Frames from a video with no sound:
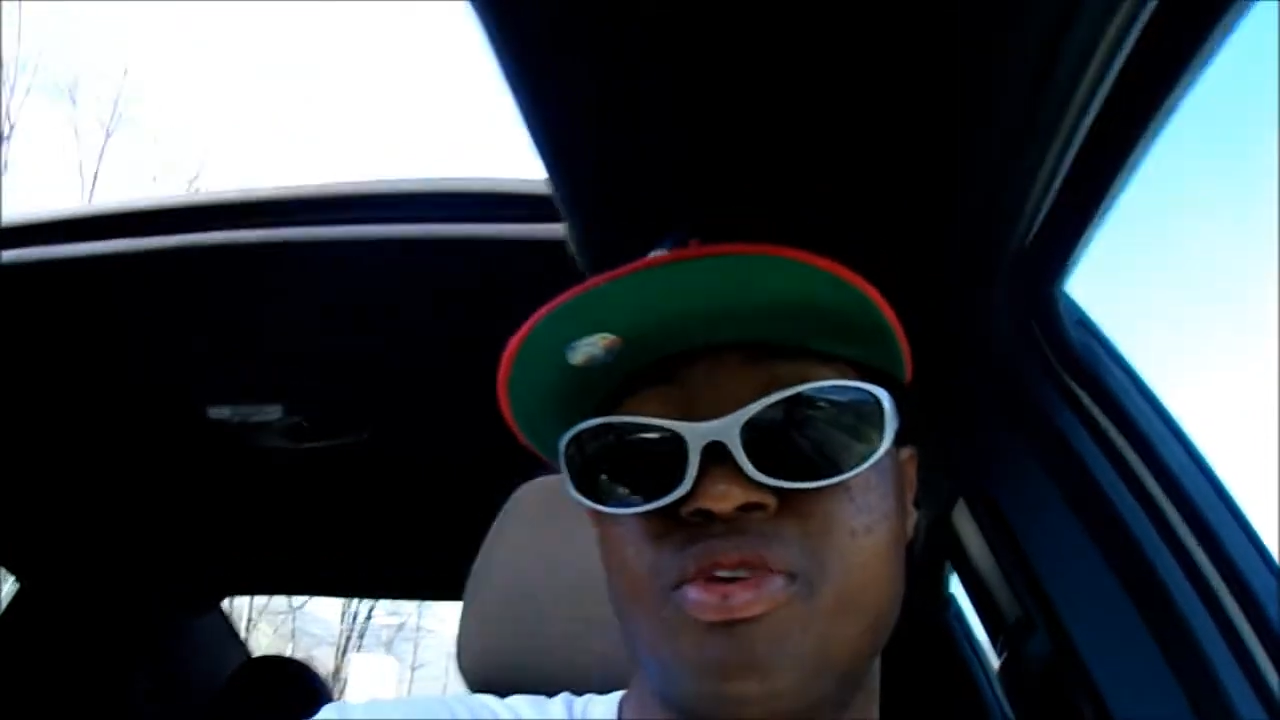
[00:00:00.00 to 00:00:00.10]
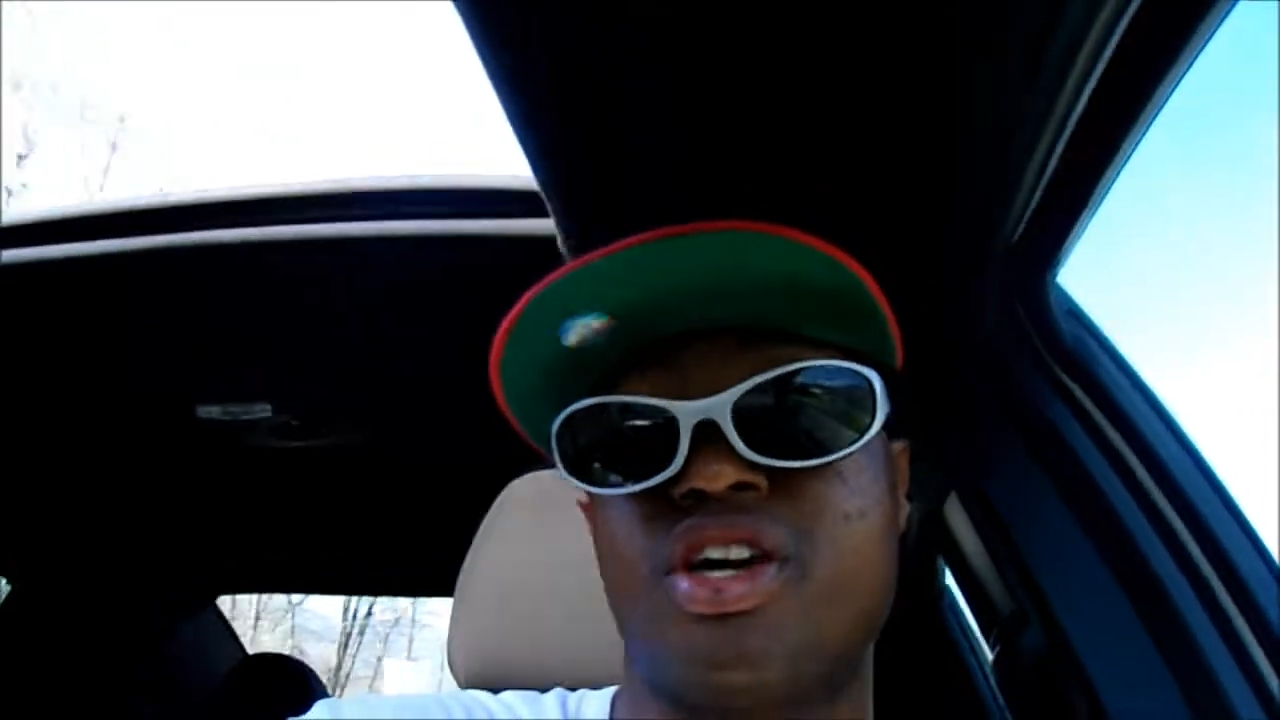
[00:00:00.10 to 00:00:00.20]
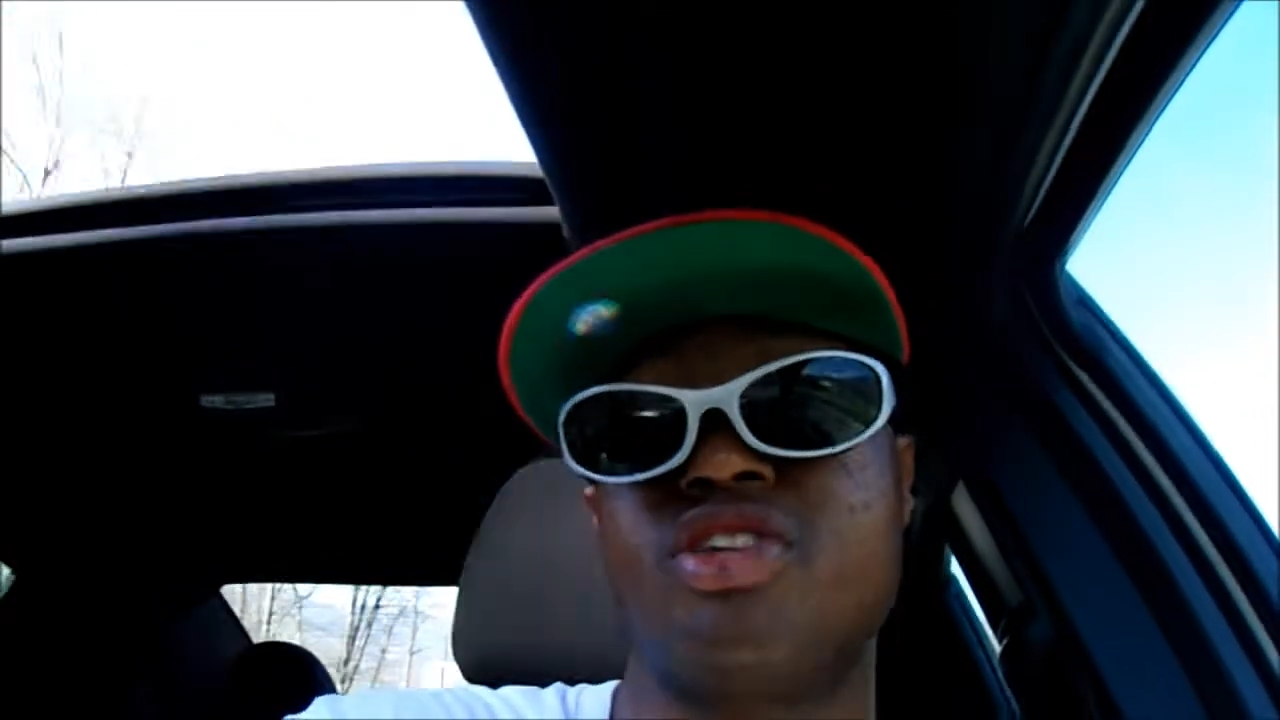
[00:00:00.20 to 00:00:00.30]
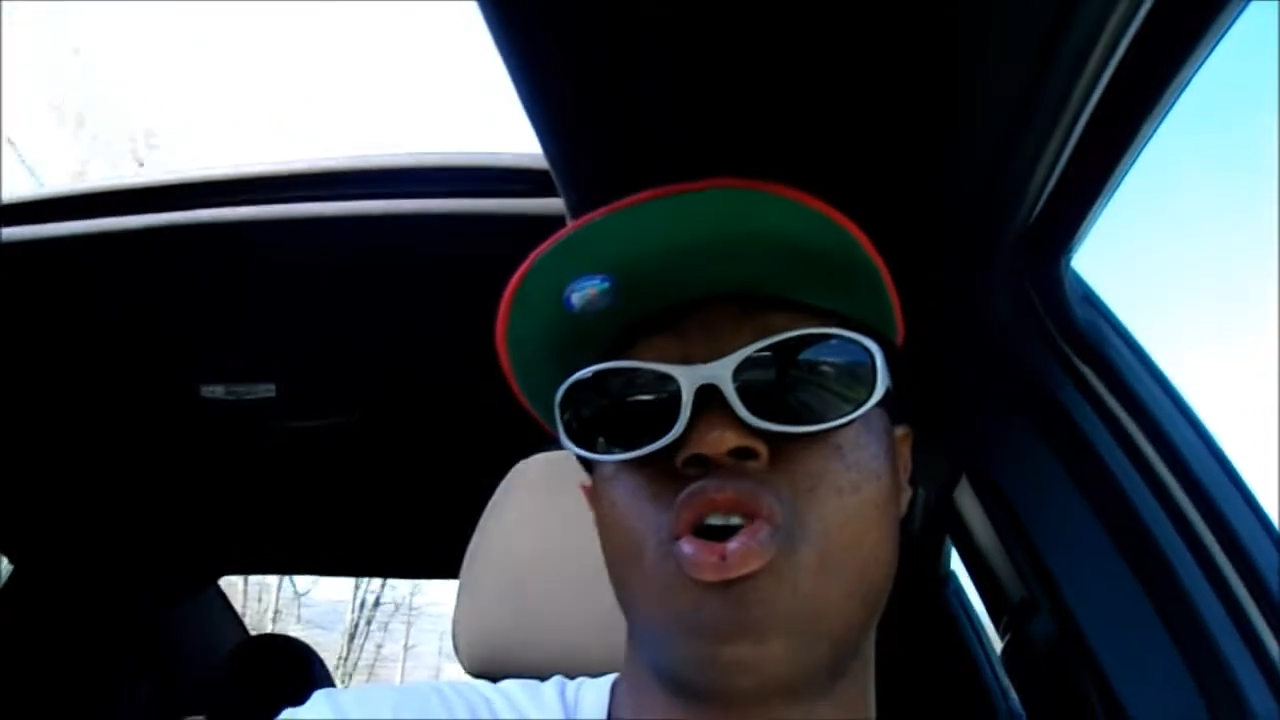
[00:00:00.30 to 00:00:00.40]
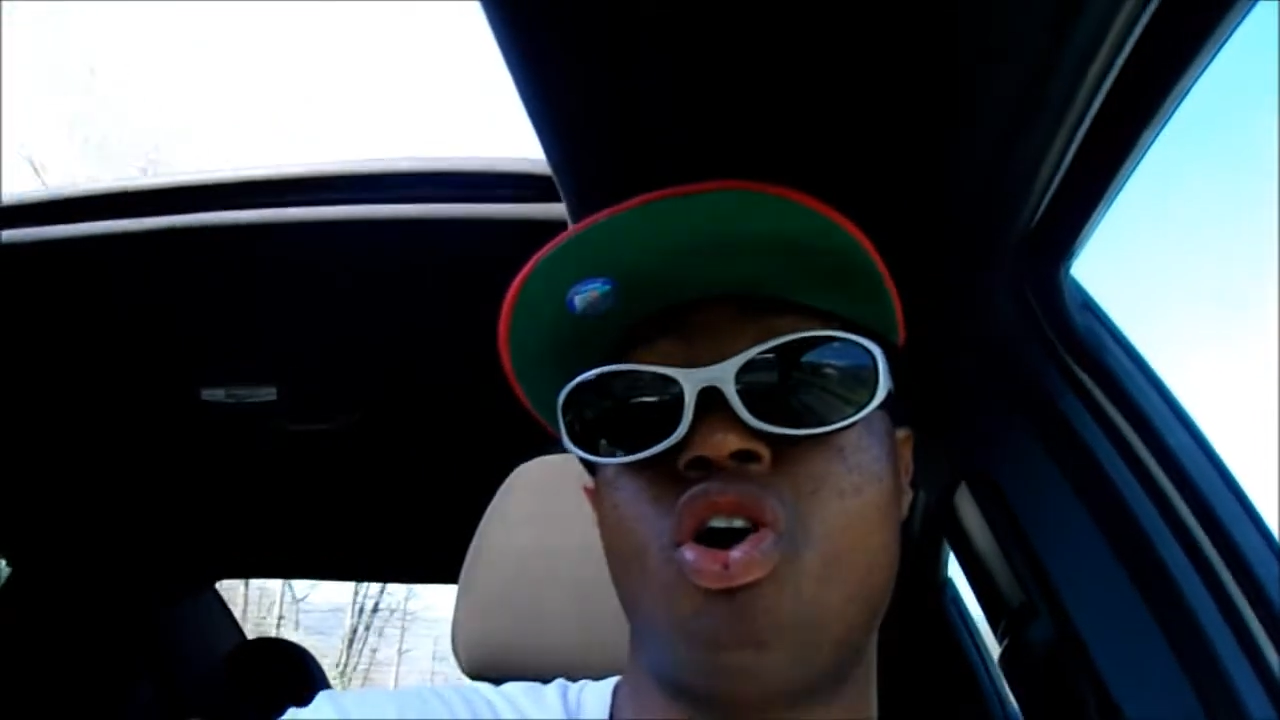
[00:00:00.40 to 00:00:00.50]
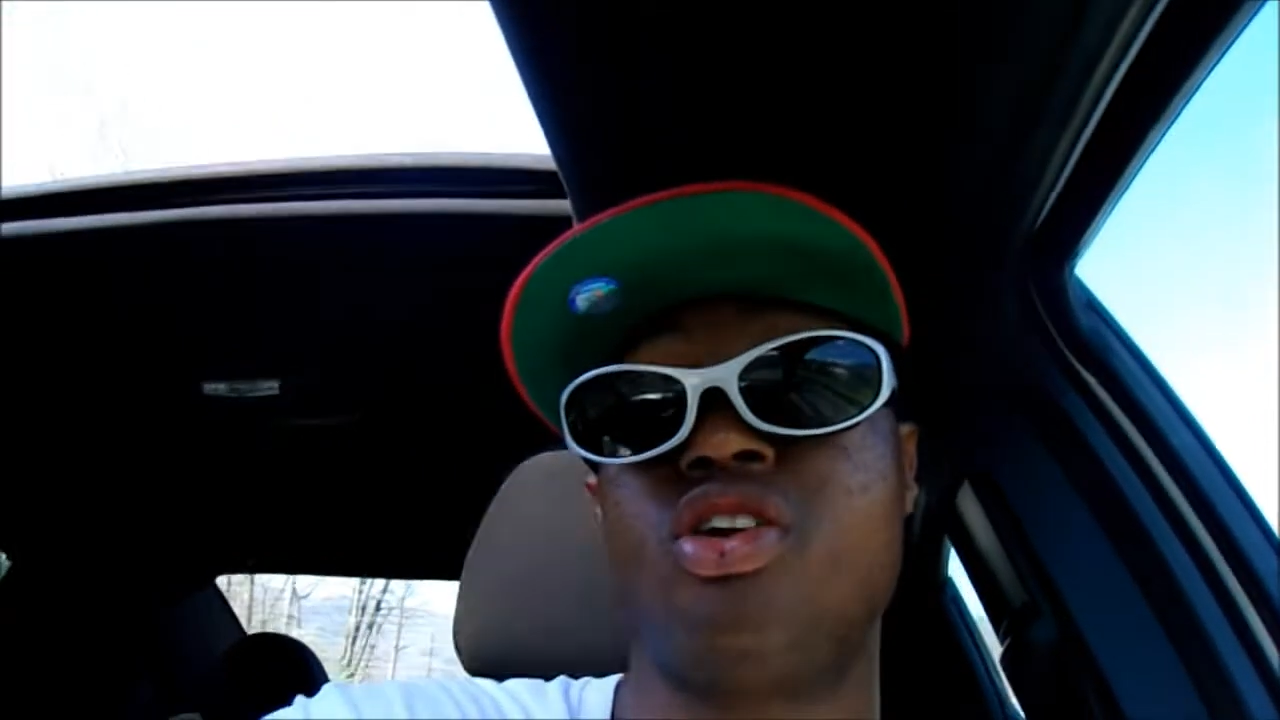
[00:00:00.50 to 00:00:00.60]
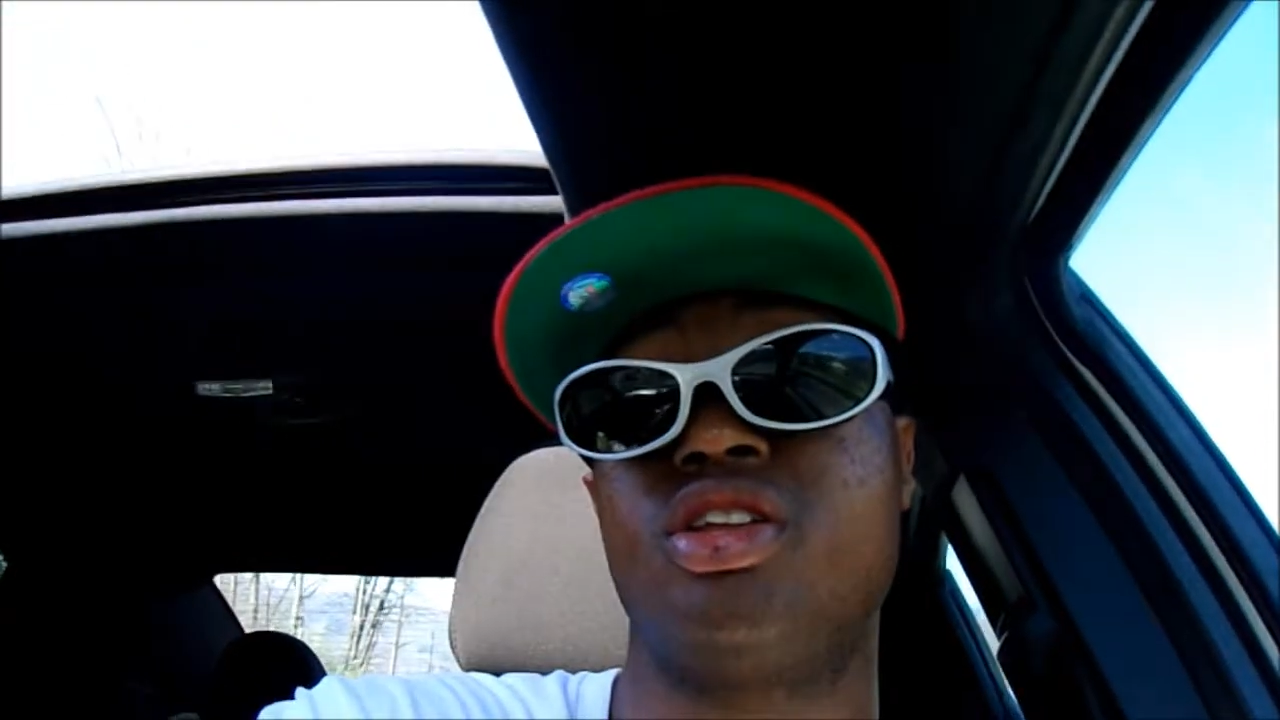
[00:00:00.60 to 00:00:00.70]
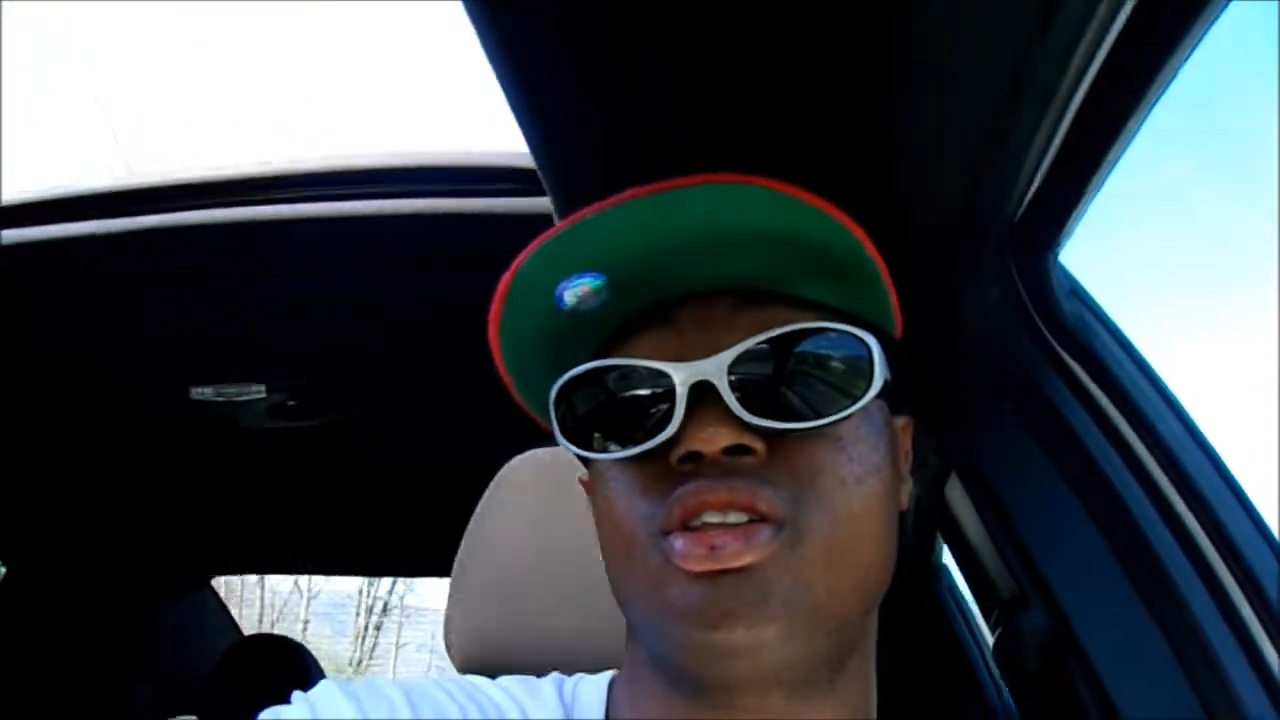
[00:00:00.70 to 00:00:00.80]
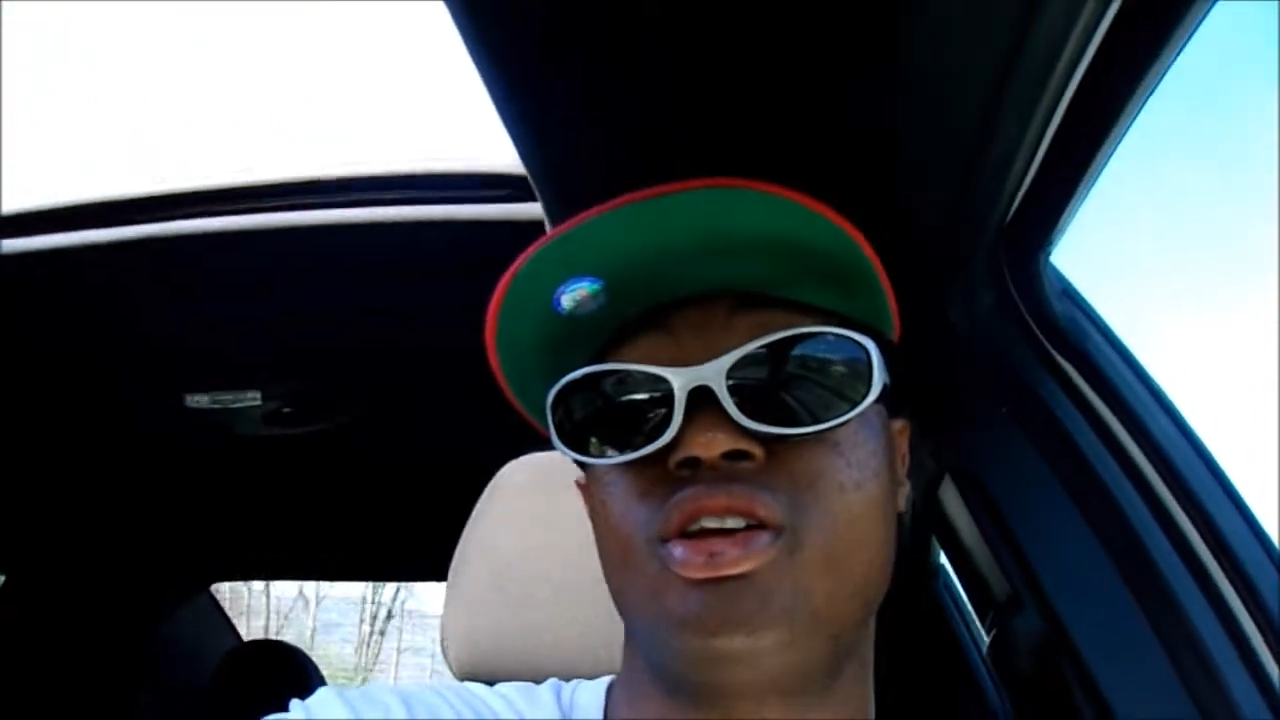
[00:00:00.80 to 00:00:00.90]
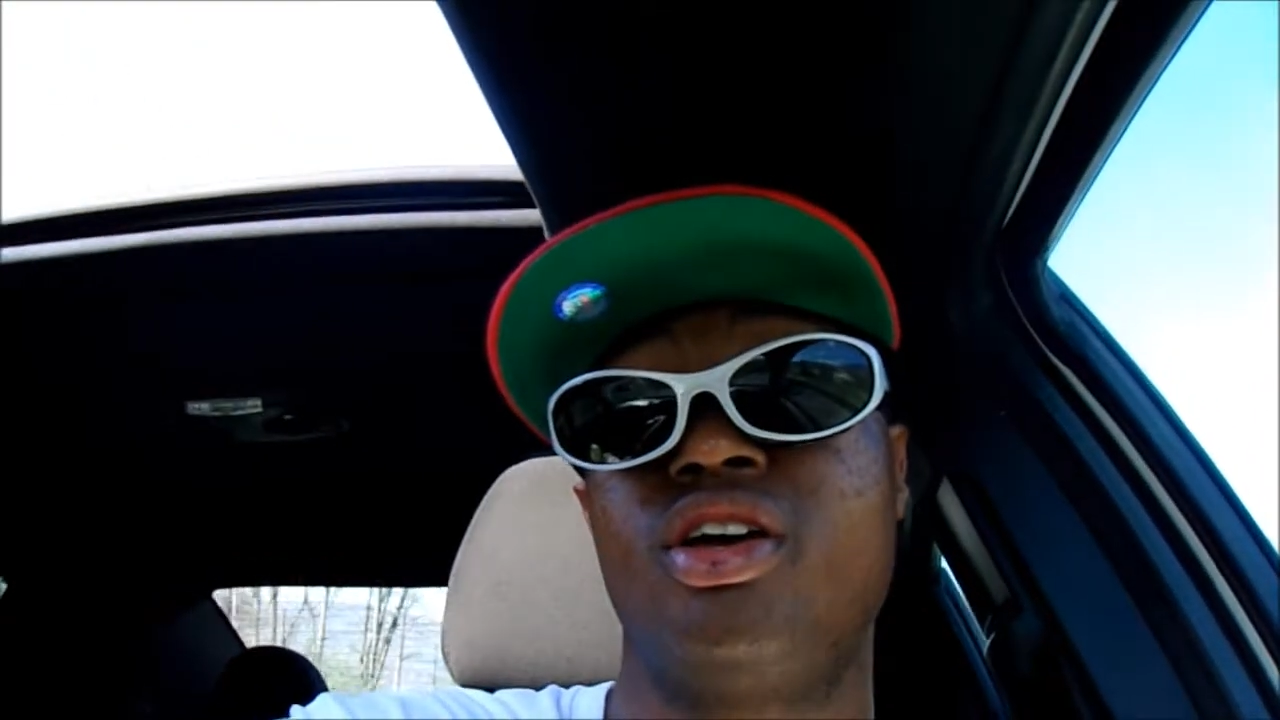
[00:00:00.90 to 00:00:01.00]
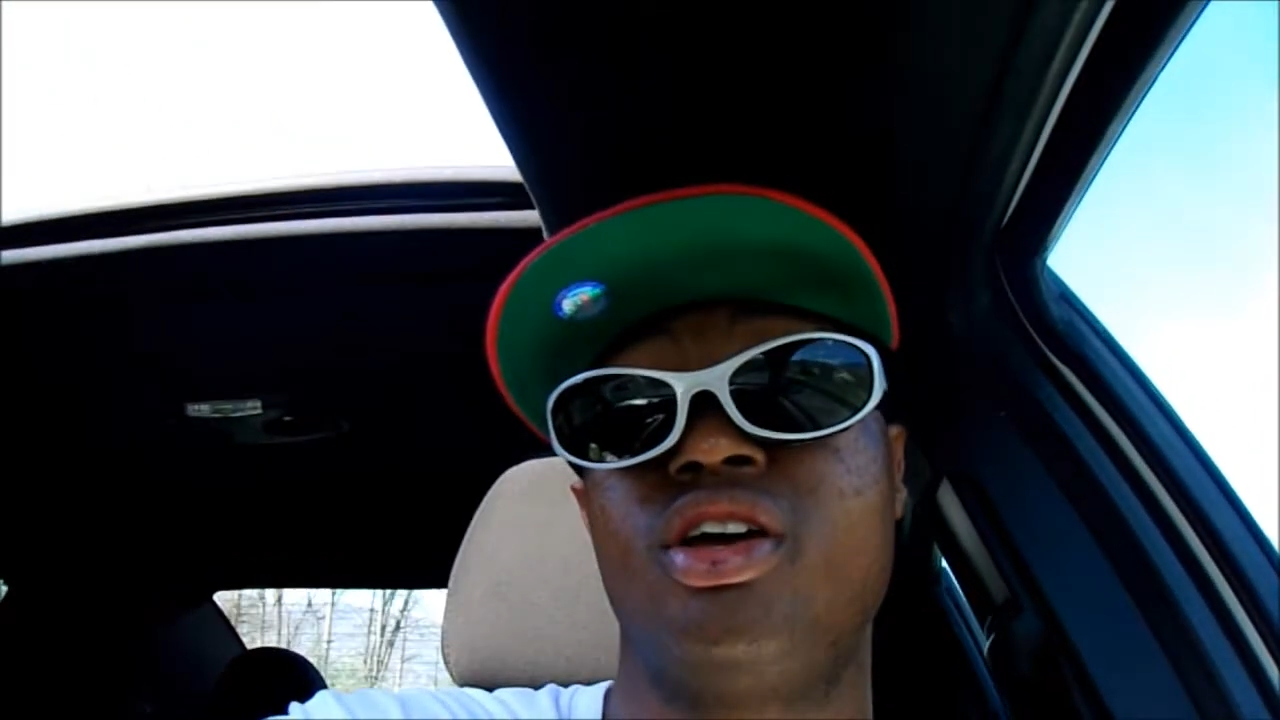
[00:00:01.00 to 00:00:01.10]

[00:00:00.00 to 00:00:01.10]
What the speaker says: because Harlan